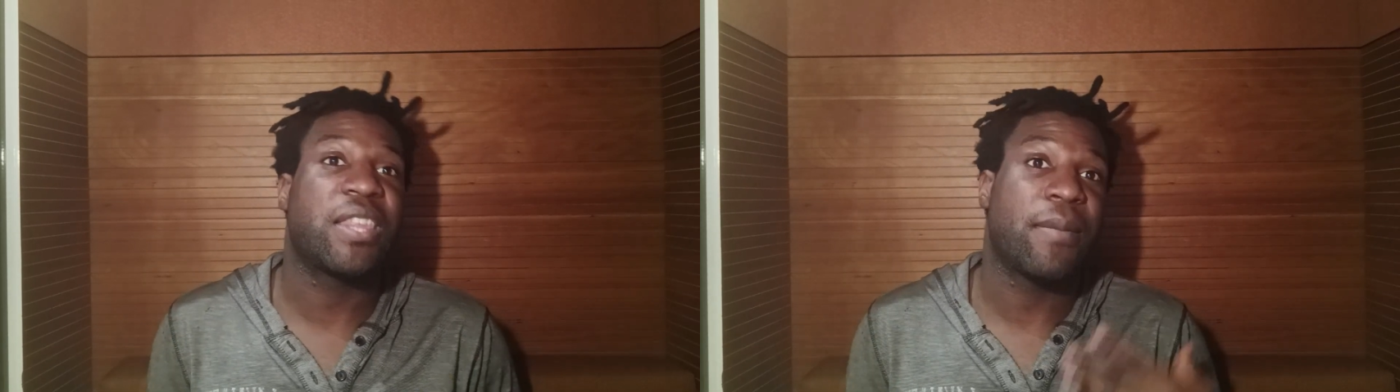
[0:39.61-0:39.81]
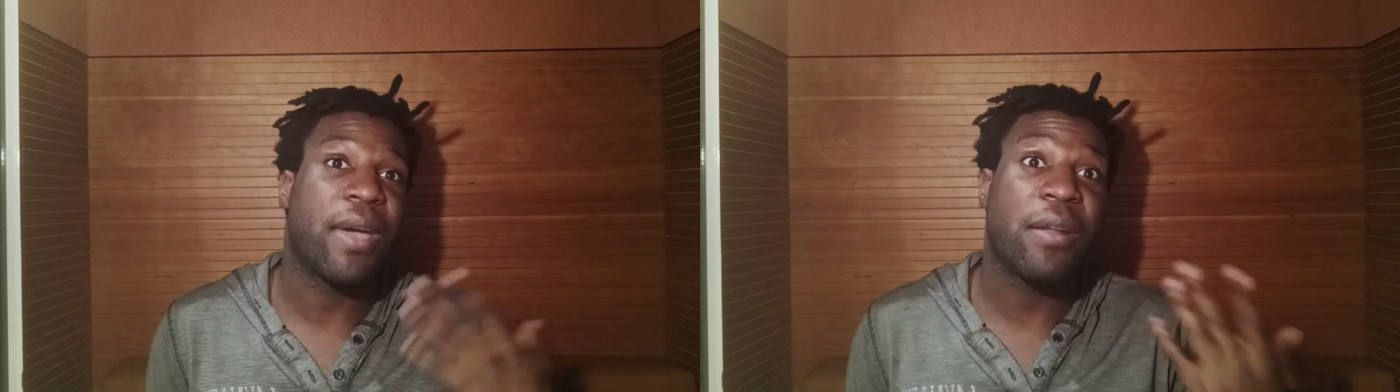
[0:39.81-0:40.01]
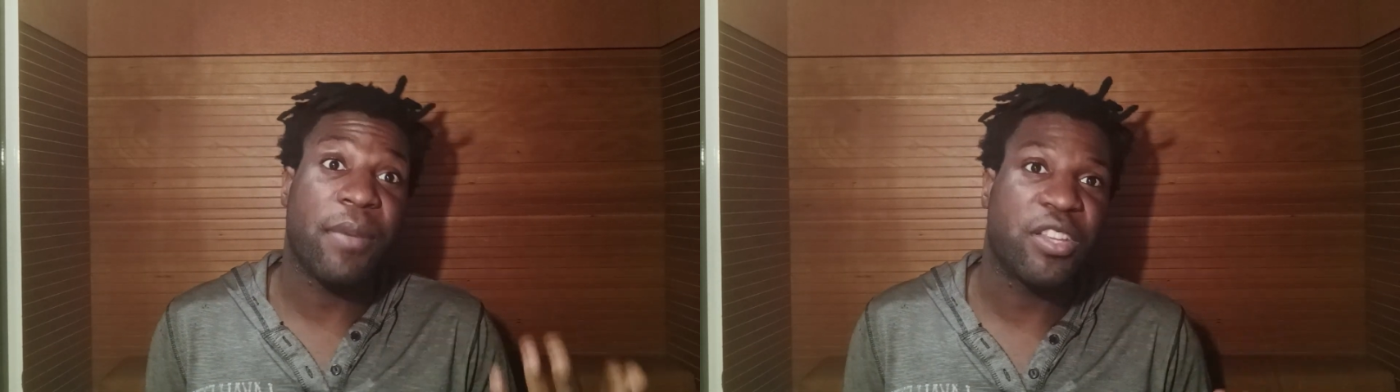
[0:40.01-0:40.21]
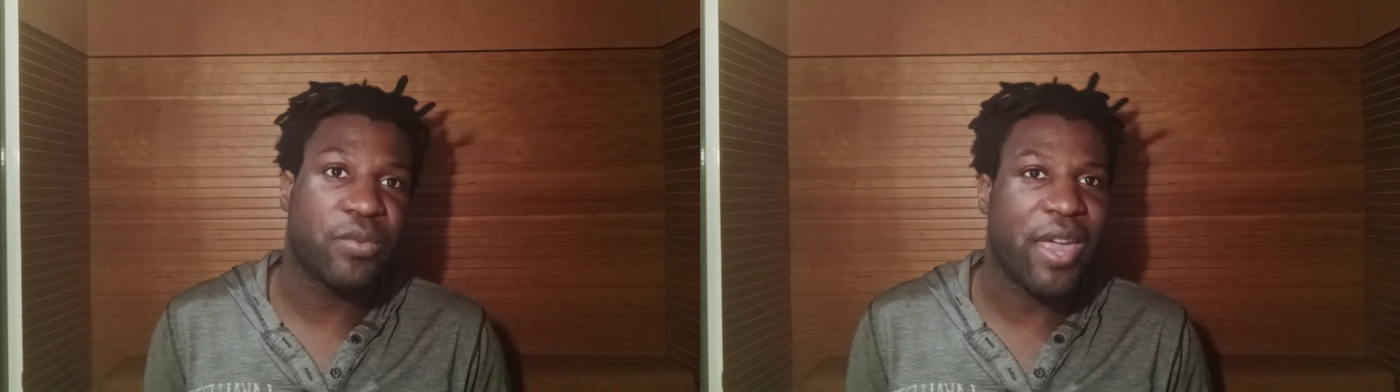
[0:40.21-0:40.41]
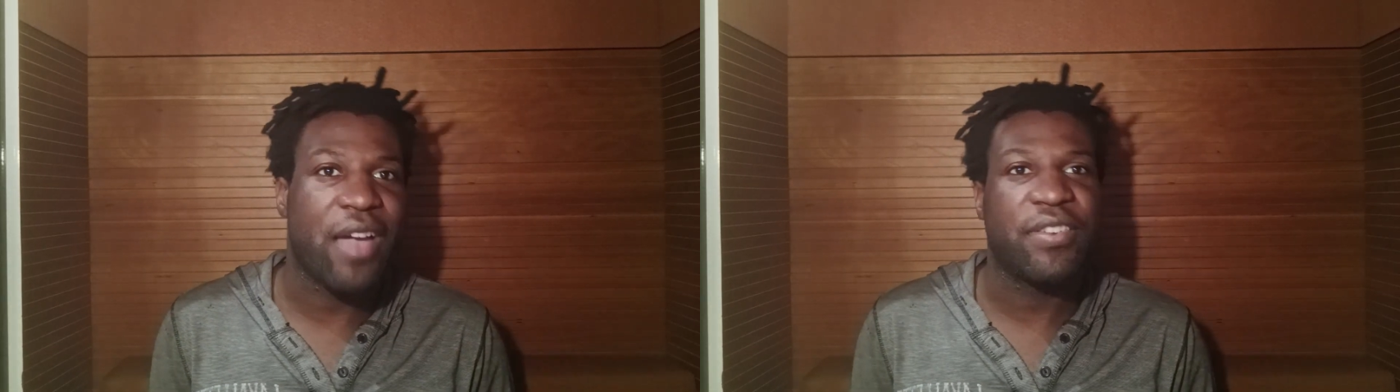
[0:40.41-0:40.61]
the amount of months
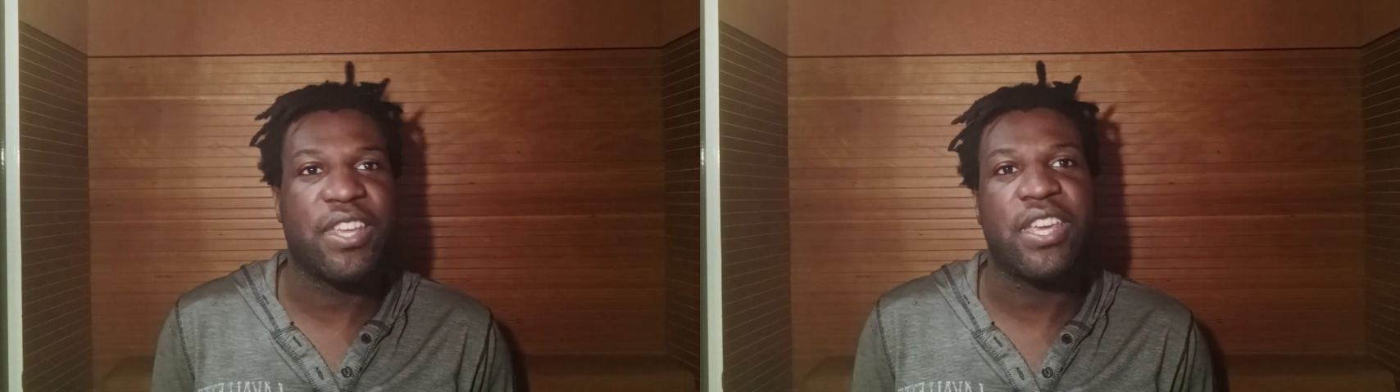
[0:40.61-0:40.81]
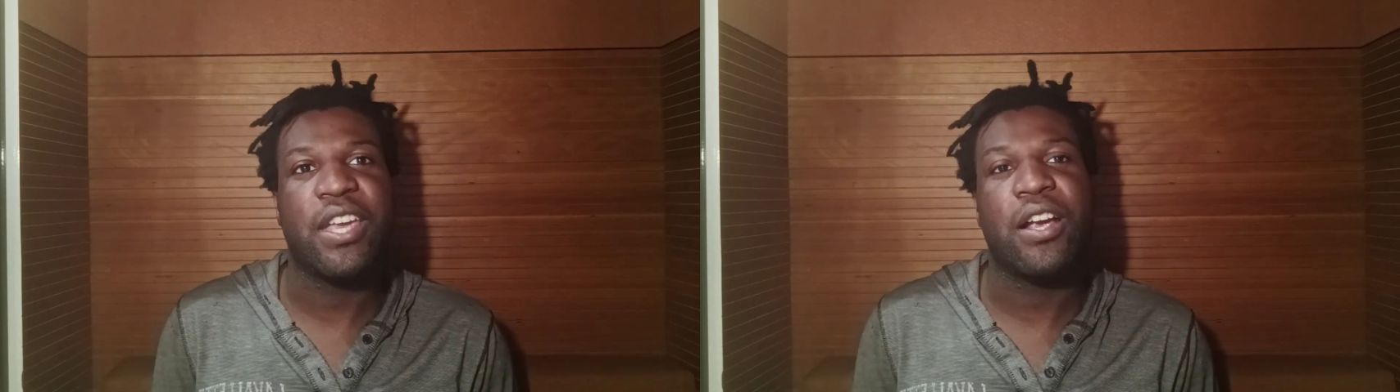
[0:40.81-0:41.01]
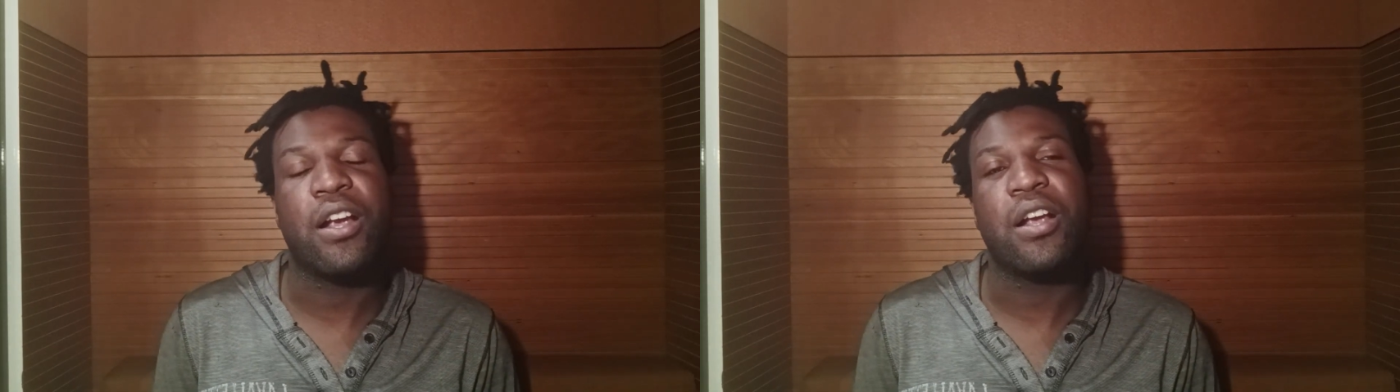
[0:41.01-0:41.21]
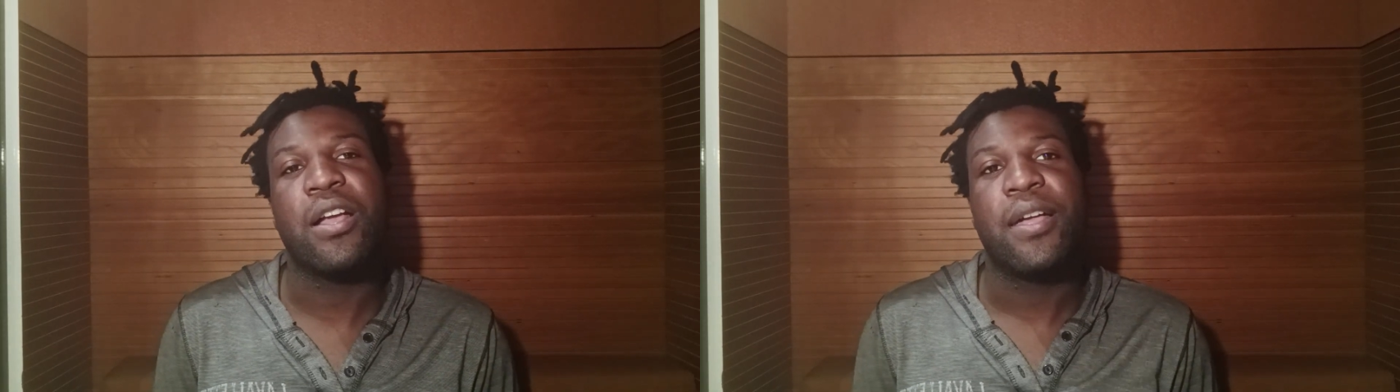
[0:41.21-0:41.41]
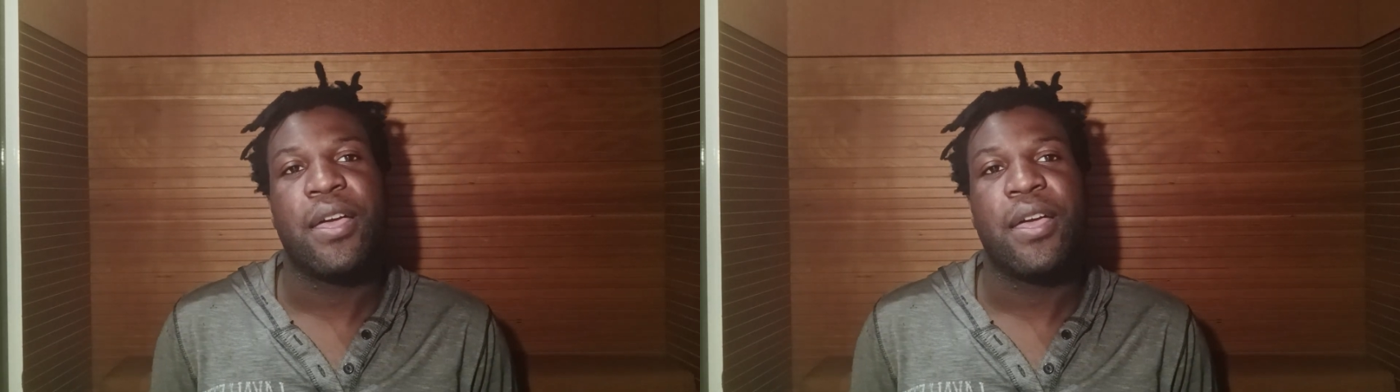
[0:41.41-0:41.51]
we have in a year,